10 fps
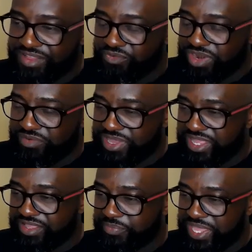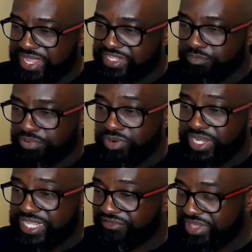one of my past
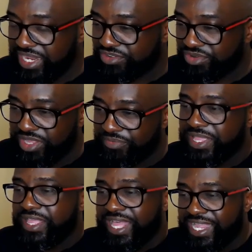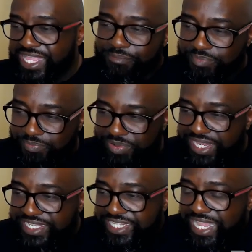employees have electrical company. I got
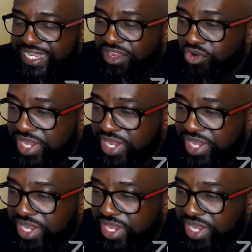places I could go